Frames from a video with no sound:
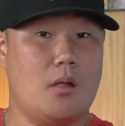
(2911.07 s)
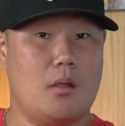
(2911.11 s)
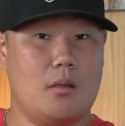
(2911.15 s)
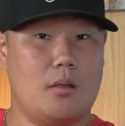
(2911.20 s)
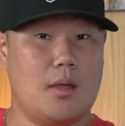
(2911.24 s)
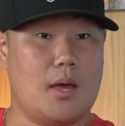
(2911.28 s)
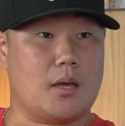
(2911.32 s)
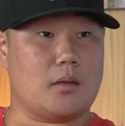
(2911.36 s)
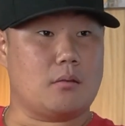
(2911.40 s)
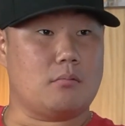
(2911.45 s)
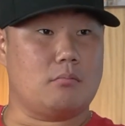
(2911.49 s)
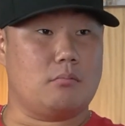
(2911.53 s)

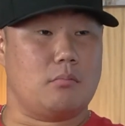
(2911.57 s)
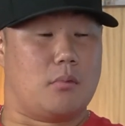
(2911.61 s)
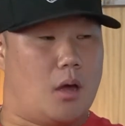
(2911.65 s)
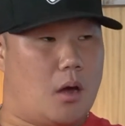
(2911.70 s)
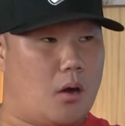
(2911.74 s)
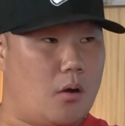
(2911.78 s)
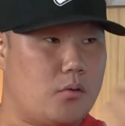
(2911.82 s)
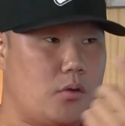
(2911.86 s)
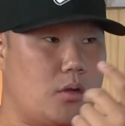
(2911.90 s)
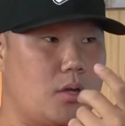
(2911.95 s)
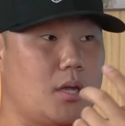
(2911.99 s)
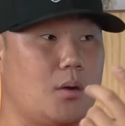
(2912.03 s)
Like,
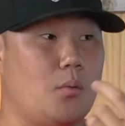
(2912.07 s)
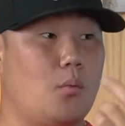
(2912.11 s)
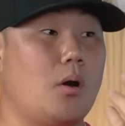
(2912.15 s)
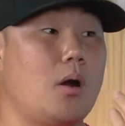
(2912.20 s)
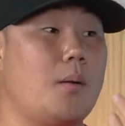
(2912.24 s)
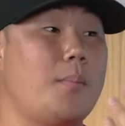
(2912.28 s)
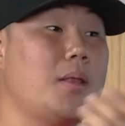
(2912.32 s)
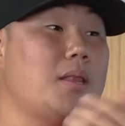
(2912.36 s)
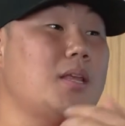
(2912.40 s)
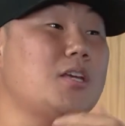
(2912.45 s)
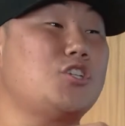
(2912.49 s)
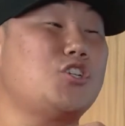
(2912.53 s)
no, you can worry
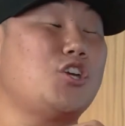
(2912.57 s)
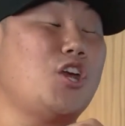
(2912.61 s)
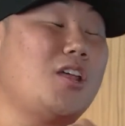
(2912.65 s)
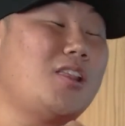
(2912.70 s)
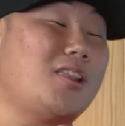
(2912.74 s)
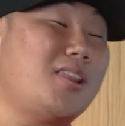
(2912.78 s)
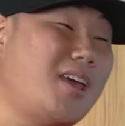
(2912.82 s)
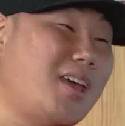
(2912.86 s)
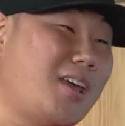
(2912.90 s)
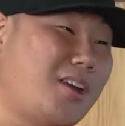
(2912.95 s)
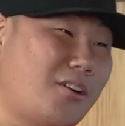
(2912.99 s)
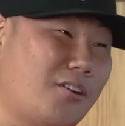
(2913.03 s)
about that shit
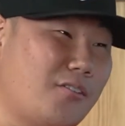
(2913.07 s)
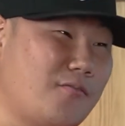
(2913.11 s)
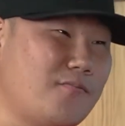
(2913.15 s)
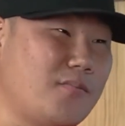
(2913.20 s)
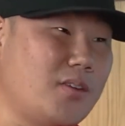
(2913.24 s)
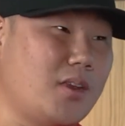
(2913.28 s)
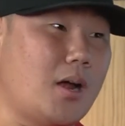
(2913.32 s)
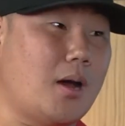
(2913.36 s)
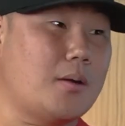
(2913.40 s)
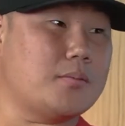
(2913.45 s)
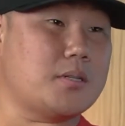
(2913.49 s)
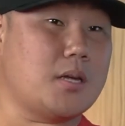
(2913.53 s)
later. You
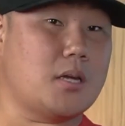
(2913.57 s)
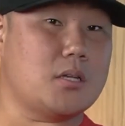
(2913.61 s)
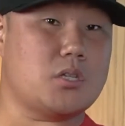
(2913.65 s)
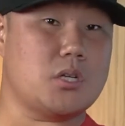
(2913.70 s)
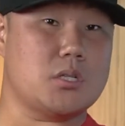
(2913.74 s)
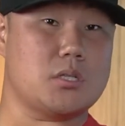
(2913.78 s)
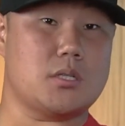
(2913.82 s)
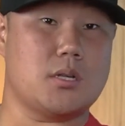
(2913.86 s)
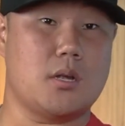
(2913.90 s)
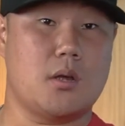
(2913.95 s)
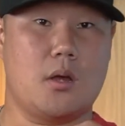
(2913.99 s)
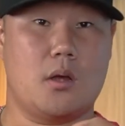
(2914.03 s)
know what I'm saying?
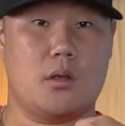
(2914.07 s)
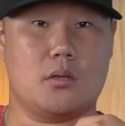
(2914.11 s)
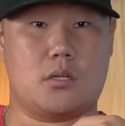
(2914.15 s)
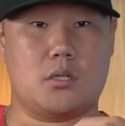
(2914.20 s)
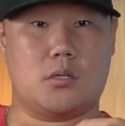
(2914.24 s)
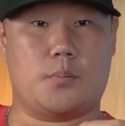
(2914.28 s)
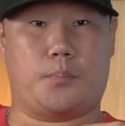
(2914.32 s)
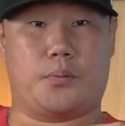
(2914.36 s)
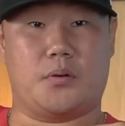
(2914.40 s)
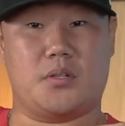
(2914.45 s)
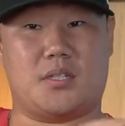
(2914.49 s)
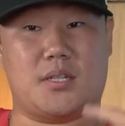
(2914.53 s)

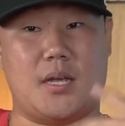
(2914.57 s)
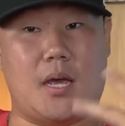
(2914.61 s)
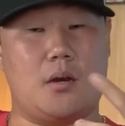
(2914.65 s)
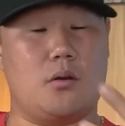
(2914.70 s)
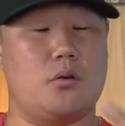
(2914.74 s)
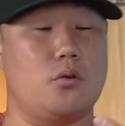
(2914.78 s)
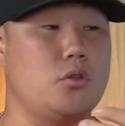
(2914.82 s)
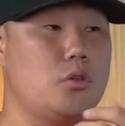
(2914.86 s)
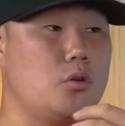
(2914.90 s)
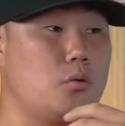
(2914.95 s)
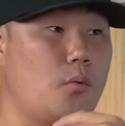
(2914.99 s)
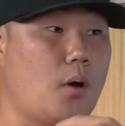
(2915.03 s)
Just present
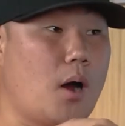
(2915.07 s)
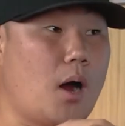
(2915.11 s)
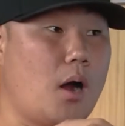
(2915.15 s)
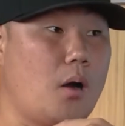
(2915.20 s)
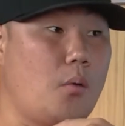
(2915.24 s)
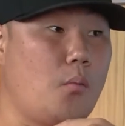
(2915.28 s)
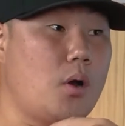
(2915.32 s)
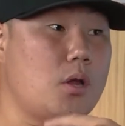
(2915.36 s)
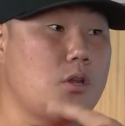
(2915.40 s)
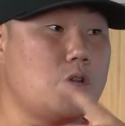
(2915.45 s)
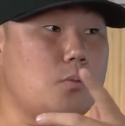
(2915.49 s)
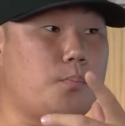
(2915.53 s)
who you are,
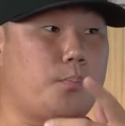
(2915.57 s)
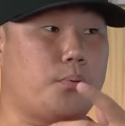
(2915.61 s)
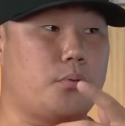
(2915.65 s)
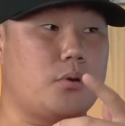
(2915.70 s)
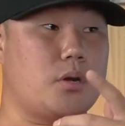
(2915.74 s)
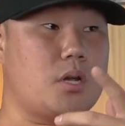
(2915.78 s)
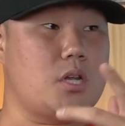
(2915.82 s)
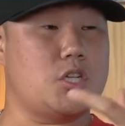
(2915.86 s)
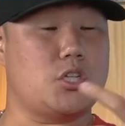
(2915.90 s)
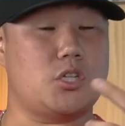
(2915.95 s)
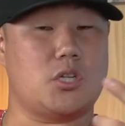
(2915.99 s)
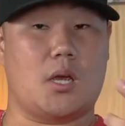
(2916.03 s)
what you
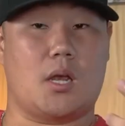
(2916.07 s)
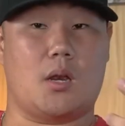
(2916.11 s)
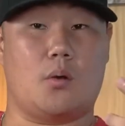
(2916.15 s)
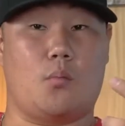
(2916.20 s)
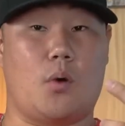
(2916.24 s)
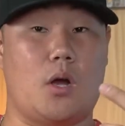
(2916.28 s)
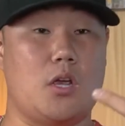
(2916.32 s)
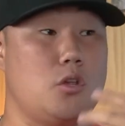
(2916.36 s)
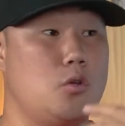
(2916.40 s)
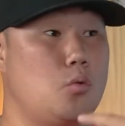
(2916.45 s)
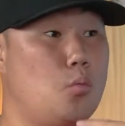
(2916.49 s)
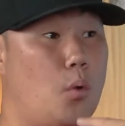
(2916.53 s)
preach, and
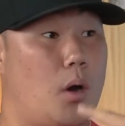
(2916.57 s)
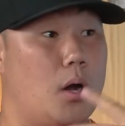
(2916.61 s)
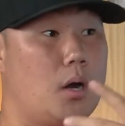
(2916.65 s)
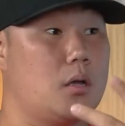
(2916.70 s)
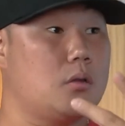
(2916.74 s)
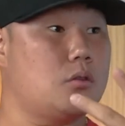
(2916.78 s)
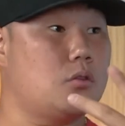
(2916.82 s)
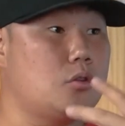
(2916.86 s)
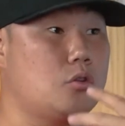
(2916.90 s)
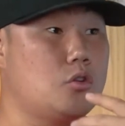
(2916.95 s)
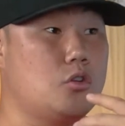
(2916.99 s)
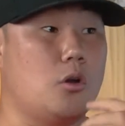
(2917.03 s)
what you want
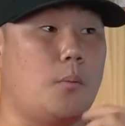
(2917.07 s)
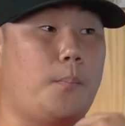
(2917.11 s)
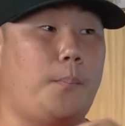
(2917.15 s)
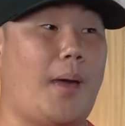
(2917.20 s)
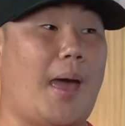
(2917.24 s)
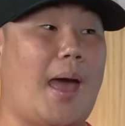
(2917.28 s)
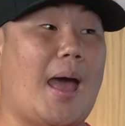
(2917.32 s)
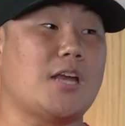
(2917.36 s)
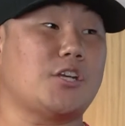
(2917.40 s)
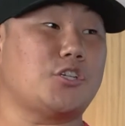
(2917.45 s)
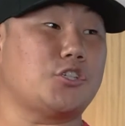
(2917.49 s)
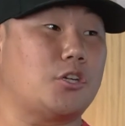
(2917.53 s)
to do, your
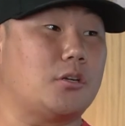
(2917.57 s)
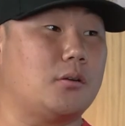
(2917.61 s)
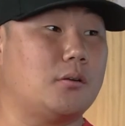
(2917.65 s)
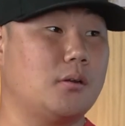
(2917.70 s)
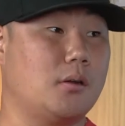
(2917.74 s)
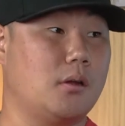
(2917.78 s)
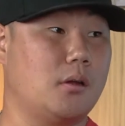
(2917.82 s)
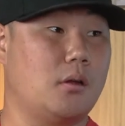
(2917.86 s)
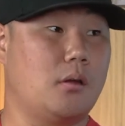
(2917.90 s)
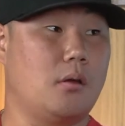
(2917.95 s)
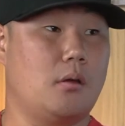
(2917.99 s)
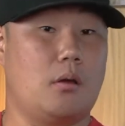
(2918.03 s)
passion.
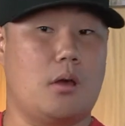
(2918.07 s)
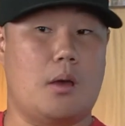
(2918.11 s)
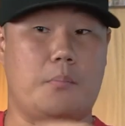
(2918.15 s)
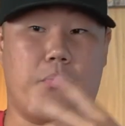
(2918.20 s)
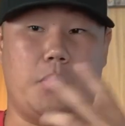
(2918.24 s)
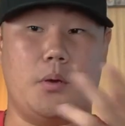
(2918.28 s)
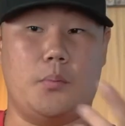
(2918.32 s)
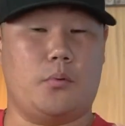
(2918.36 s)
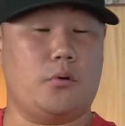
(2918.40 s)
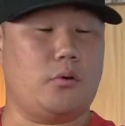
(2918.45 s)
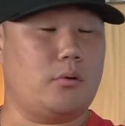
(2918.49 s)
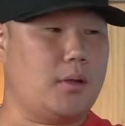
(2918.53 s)
And
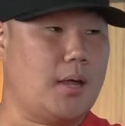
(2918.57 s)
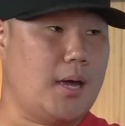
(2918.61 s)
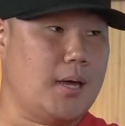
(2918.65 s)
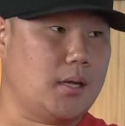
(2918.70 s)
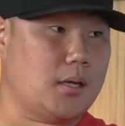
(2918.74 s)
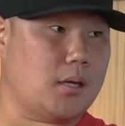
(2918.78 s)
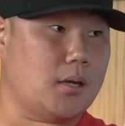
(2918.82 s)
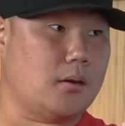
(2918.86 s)
people will like it.